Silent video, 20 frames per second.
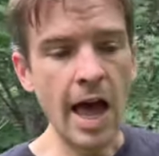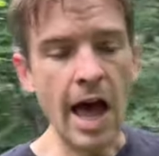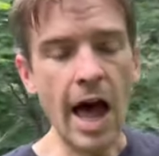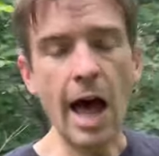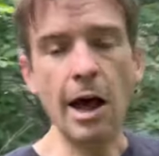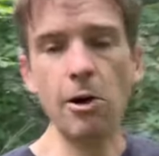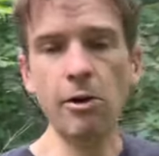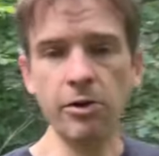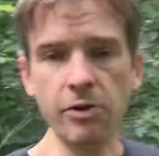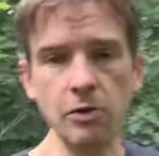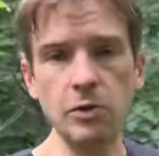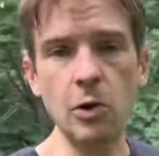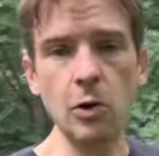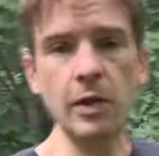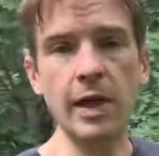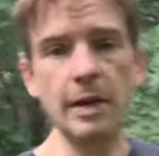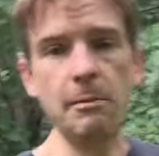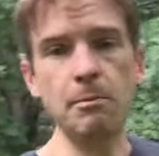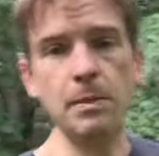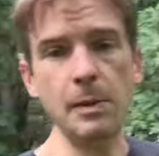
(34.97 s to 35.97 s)
I also know
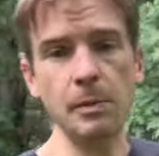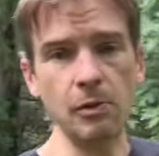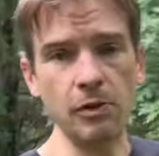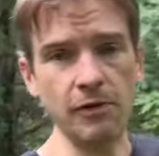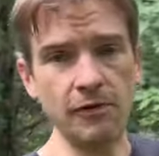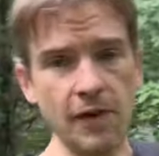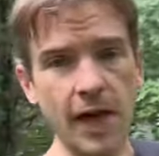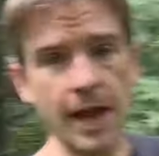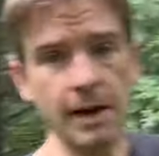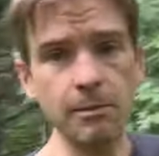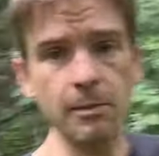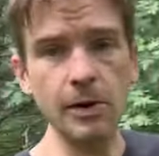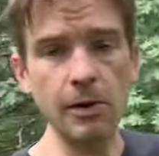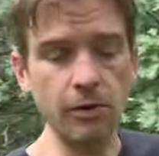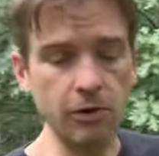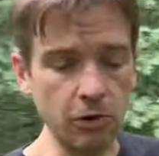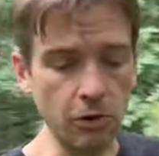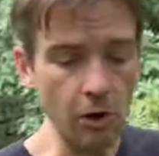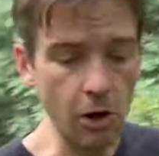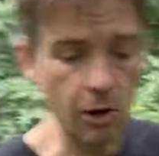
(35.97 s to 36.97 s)
that people's van
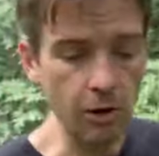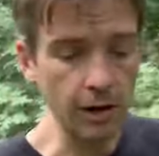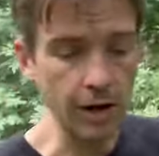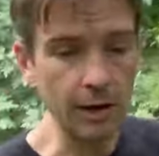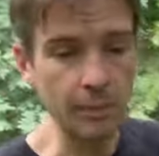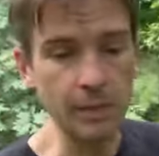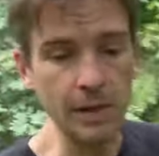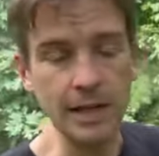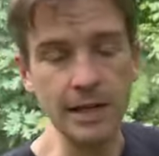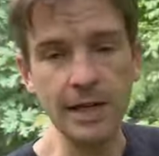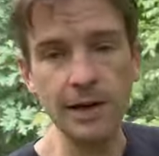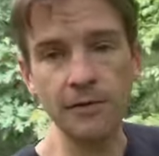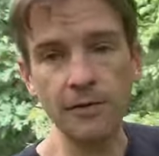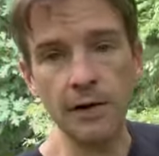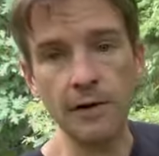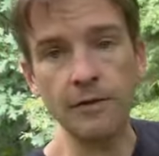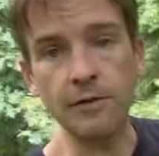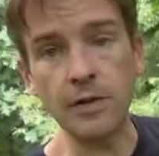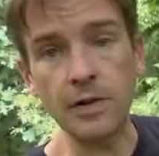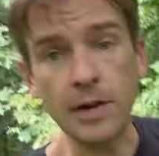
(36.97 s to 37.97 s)
builds are all going to be
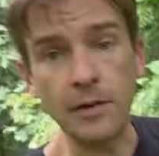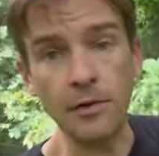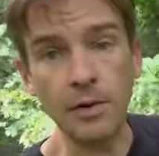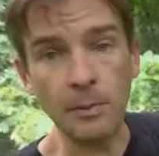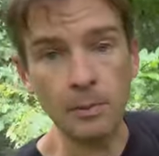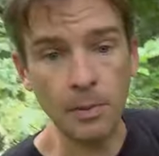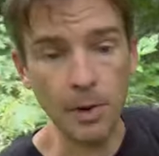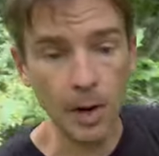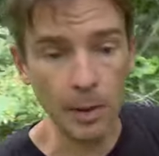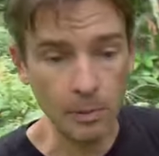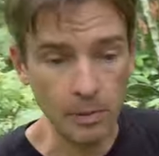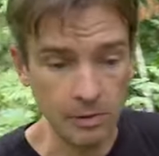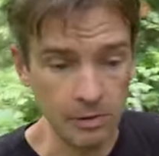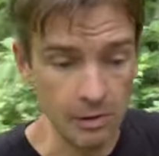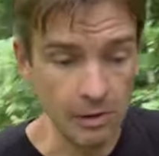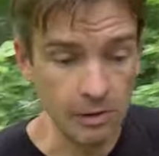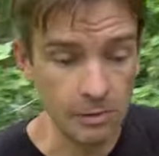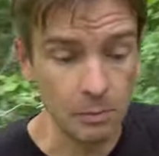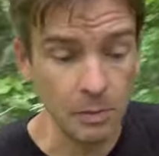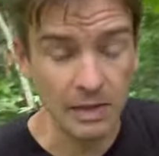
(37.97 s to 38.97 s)
different for different
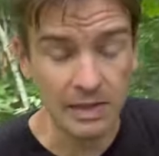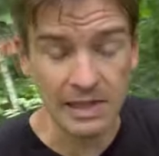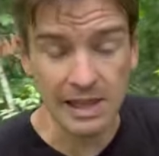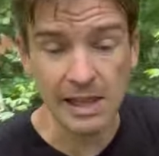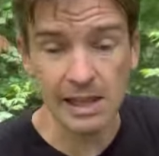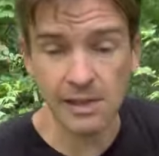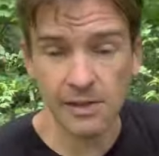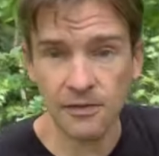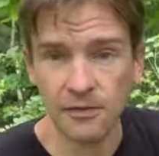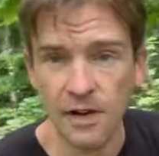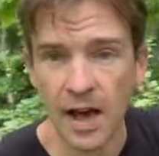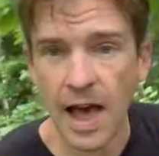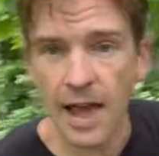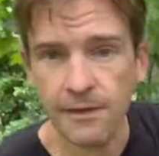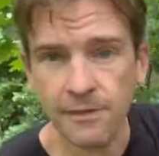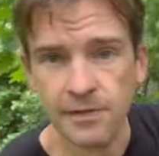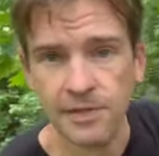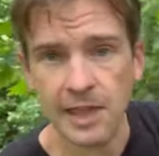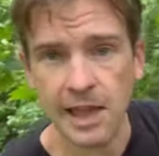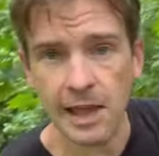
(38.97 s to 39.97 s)
purposes, but these
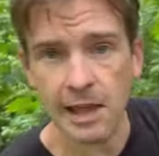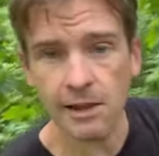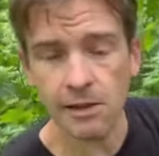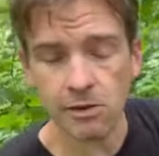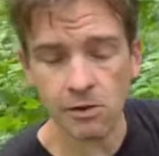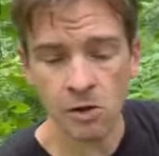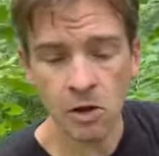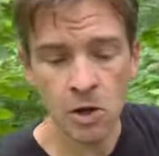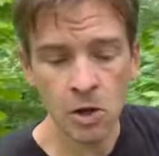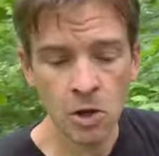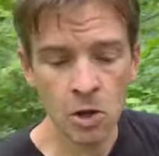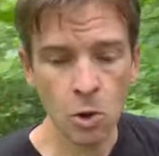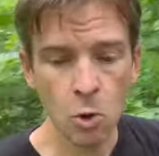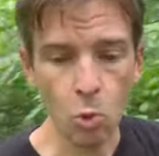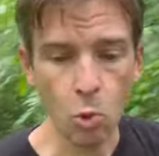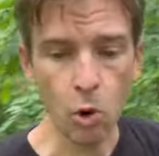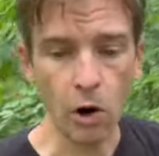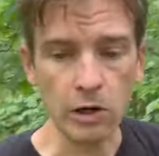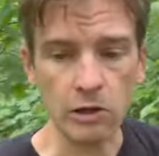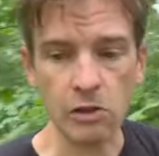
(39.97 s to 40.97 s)
five things
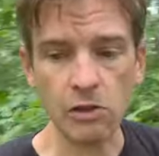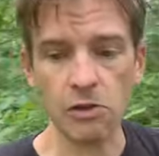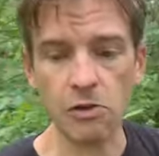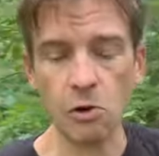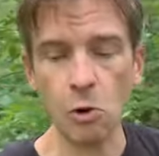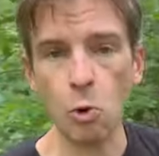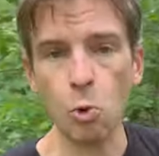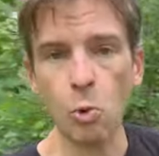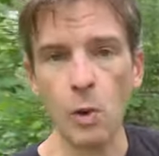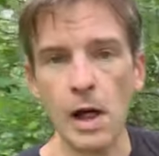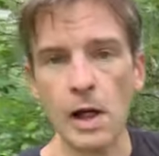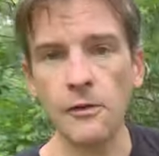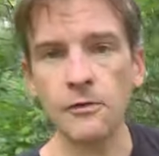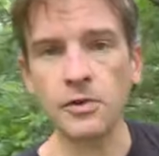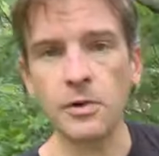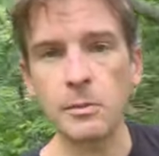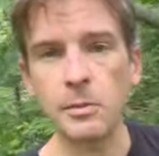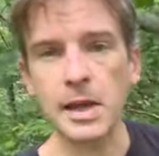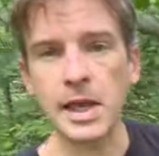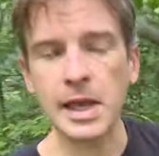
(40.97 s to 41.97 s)
worked so well
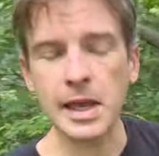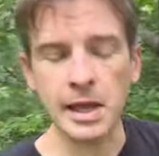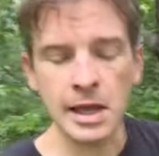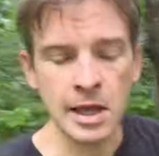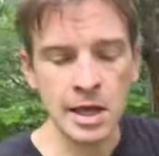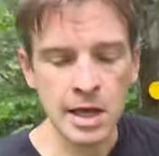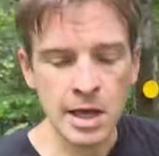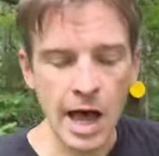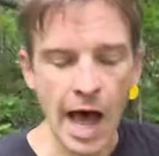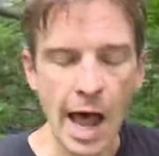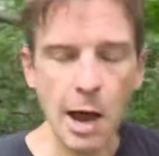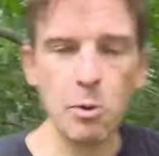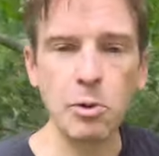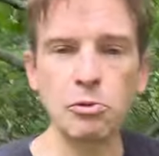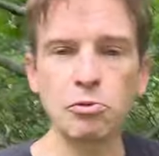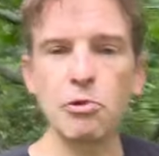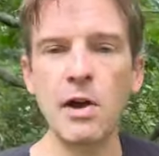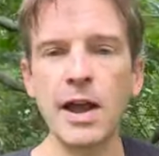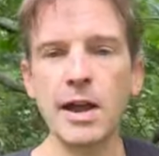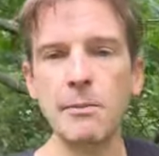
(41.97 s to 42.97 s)
for me, I would
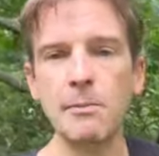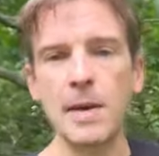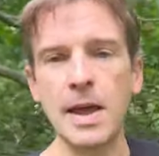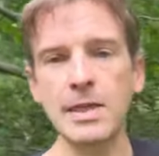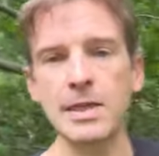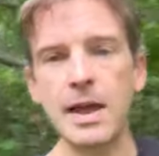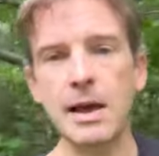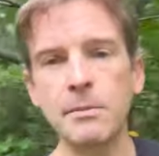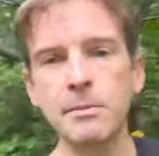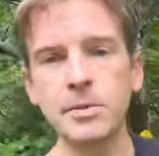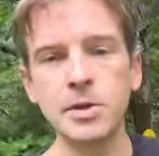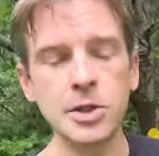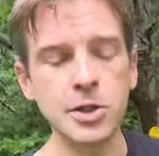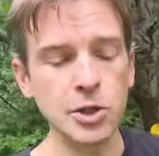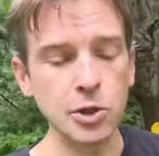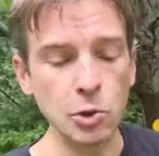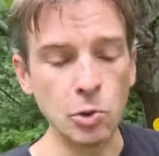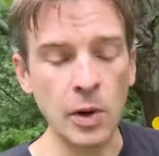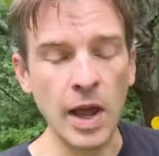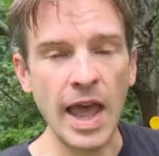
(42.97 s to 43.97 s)
recommend them
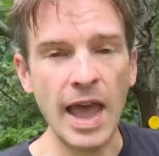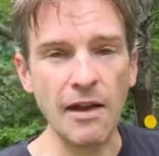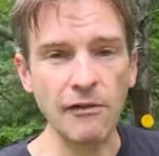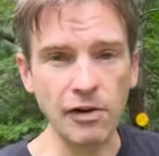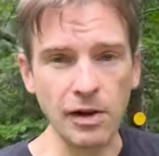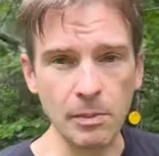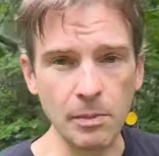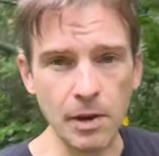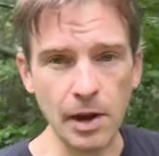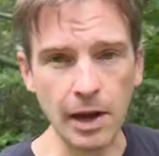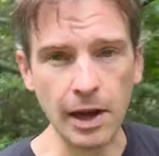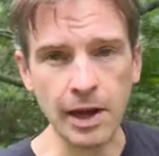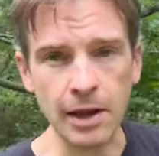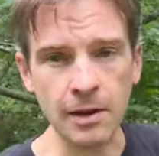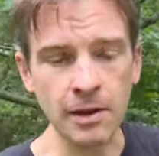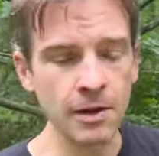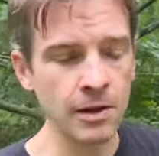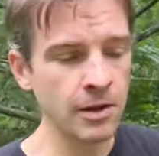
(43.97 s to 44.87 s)
to everybody.